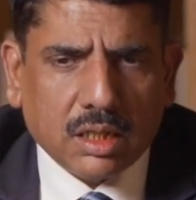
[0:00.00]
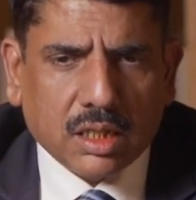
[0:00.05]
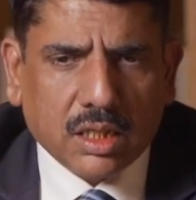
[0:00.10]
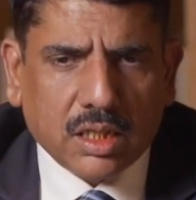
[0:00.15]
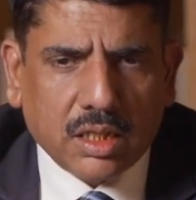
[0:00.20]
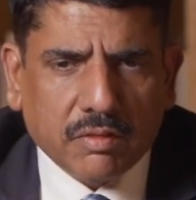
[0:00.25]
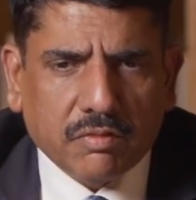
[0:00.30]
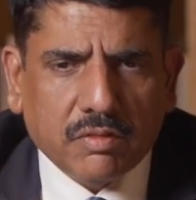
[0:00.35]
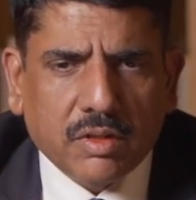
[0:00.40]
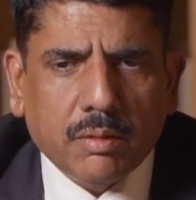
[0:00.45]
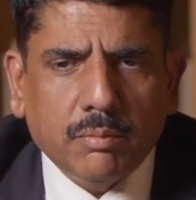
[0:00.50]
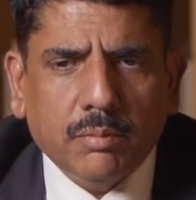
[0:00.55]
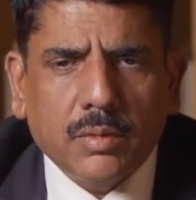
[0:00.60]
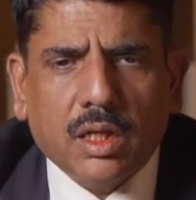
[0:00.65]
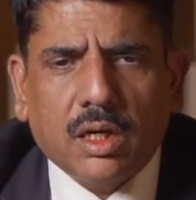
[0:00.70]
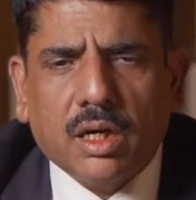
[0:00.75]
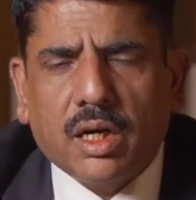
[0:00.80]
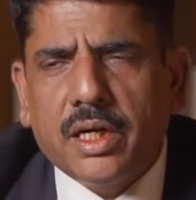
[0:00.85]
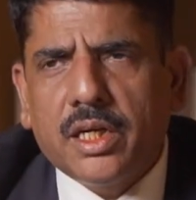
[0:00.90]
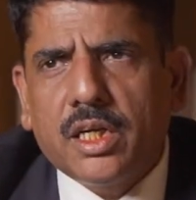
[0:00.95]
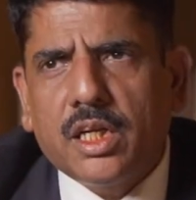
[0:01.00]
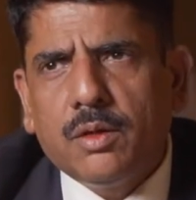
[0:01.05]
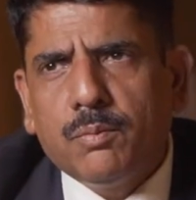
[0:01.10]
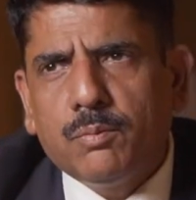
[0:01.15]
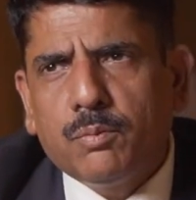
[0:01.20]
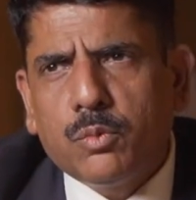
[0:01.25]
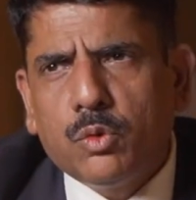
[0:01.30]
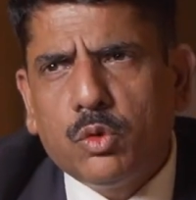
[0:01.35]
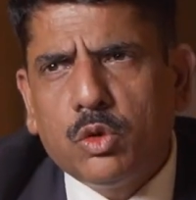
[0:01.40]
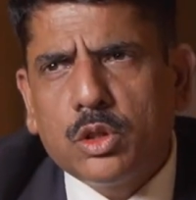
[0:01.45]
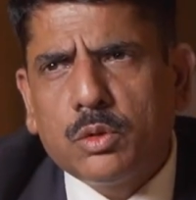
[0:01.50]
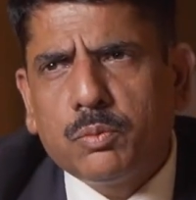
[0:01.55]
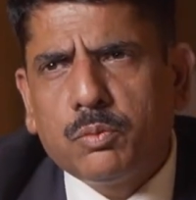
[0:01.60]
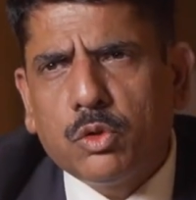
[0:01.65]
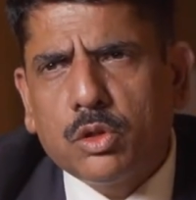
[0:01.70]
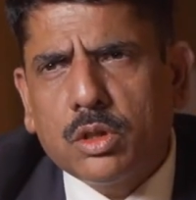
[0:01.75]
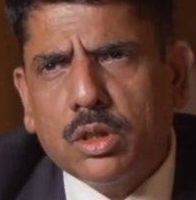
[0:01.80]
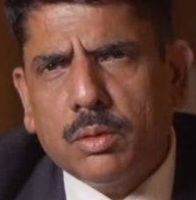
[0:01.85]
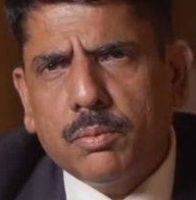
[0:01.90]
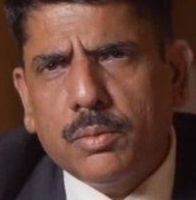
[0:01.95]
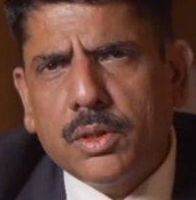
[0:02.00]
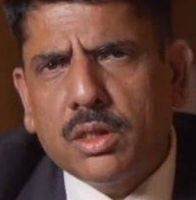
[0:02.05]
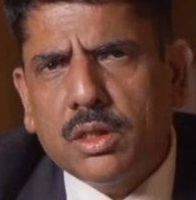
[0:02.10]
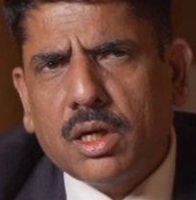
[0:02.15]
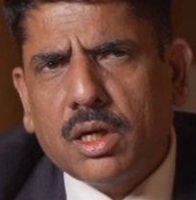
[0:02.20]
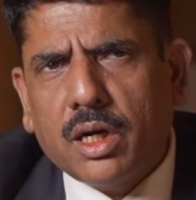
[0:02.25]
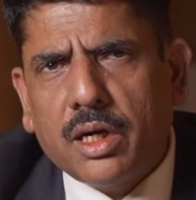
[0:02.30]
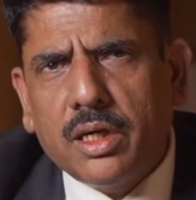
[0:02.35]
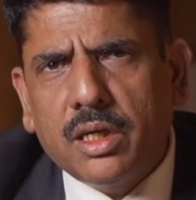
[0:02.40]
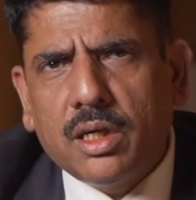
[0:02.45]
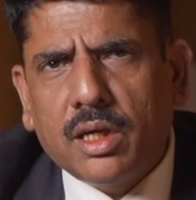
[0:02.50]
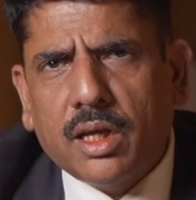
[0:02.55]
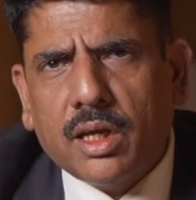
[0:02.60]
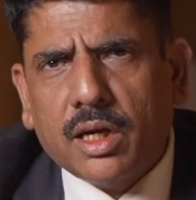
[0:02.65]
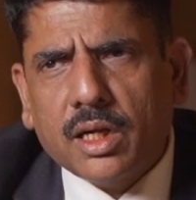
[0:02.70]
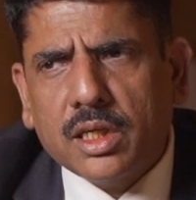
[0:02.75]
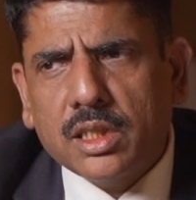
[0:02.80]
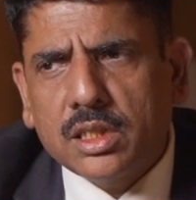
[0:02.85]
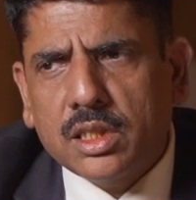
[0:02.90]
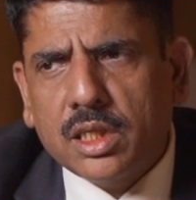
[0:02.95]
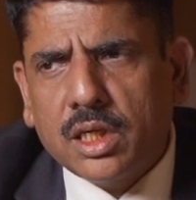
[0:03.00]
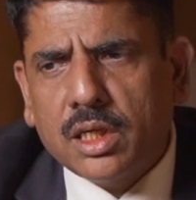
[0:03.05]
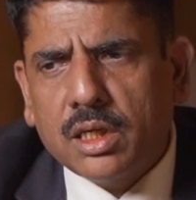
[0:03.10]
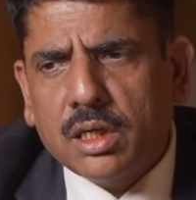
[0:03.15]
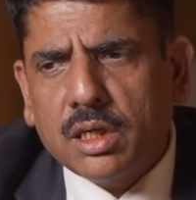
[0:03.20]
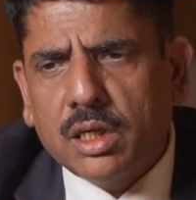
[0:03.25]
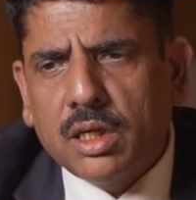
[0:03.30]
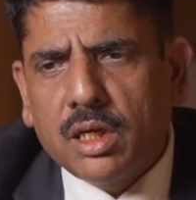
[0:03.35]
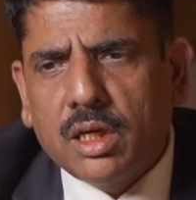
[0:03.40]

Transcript: give them the right input, put them right direction